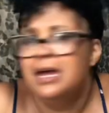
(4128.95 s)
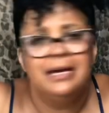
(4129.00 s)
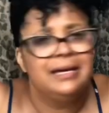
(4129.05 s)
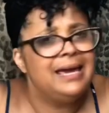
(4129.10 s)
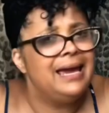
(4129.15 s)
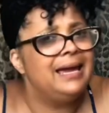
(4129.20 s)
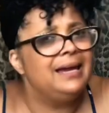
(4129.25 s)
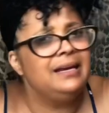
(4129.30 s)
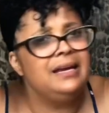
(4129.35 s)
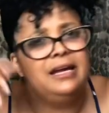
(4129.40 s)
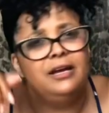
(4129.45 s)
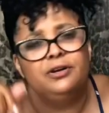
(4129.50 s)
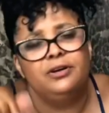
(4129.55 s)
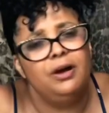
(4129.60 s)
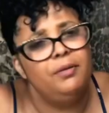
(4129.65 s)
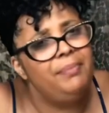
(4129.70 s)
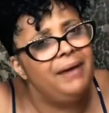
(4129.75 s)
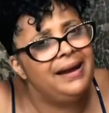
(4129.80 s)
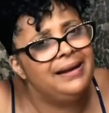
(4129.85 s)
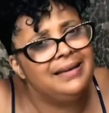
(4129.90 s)
Can't hear
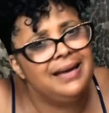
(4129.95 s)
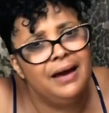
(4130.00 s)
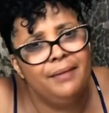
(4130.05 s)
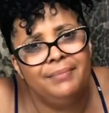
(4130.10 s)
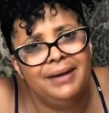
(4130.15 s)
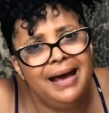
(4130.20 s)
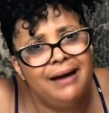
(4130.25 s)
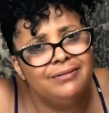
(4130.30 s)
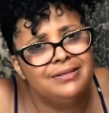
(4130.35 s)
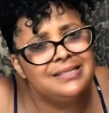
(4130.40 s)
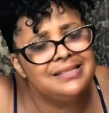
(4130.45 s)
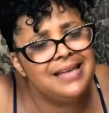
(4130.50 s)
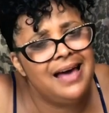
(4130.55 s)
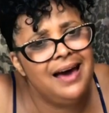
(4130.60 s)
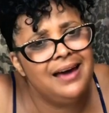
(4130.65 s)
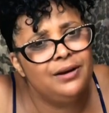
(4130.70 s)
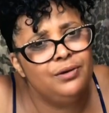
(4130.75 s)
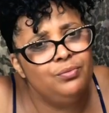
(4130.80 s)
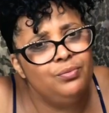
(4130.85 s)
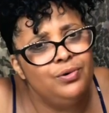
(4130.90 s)
nobody coming out the
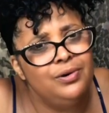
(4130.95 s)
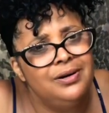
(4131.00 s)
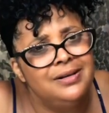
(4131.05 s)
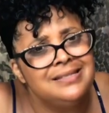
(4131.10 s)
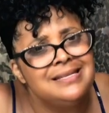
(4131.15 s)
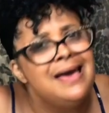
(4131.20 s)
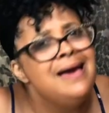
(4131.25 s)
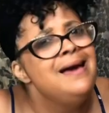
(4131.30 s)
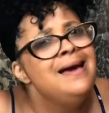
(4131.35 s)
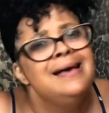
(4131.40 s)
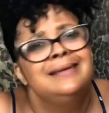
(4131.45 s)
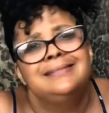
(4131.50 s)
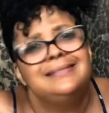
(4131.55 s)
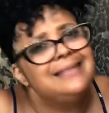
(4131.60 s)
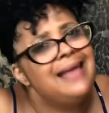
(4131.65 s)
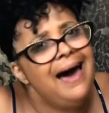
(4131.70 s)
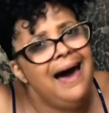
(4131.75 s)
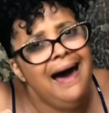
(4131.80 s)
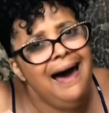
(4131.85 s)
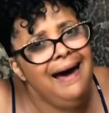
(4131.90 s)
side of the woods.
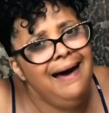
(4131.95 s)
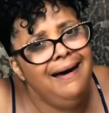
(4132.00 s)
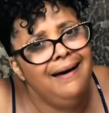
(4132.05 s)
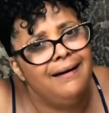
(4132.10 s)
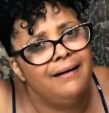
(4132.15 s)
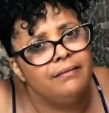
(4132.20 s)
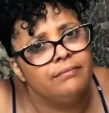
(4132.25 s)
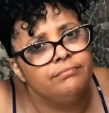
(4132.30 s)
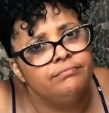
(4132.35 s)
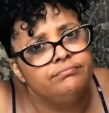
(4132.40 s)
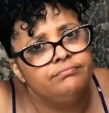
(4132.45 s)
Stop.